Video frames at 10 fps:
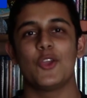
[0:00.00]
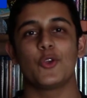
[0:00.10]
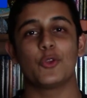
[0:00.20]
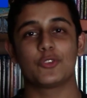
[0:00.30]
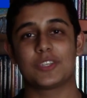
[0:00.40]
You
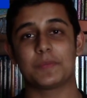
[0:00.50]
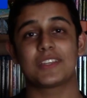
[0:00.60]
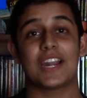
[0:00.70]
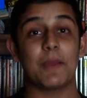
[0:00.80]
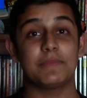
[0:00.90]
can also
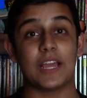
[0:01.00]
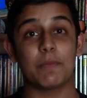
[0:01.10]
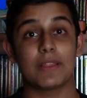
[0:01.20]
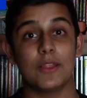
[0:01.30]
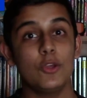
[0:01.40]
subscribe
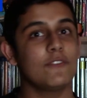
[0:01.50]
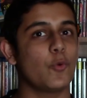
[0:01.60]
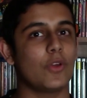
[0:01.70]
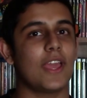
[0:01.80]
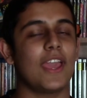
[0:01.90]
down below if you
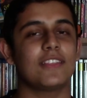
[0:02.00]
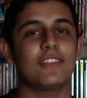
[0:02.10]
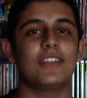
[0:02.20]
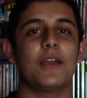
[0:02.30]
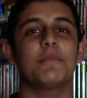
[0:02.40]
want to add to
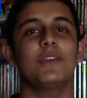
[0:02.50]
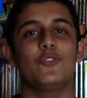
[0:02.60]
the number.